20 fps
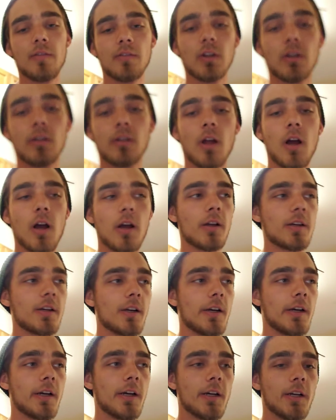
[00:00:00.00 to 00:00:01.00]
o'clock,
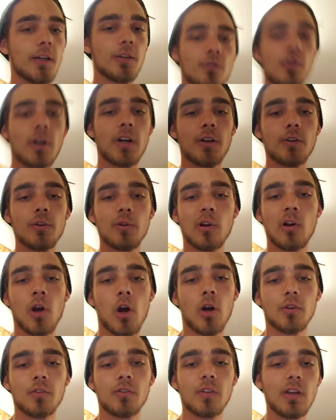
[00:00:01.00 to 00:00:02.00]
trying to do a
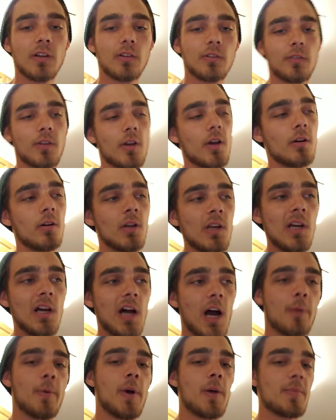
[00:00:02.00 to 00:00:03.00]
car sale, so
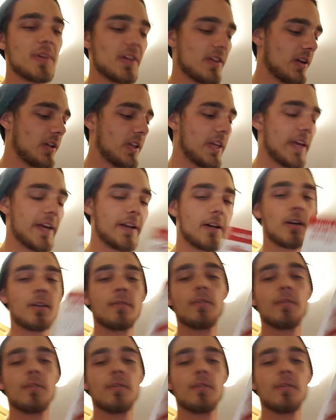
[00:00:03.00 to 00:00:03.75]
I might be there later.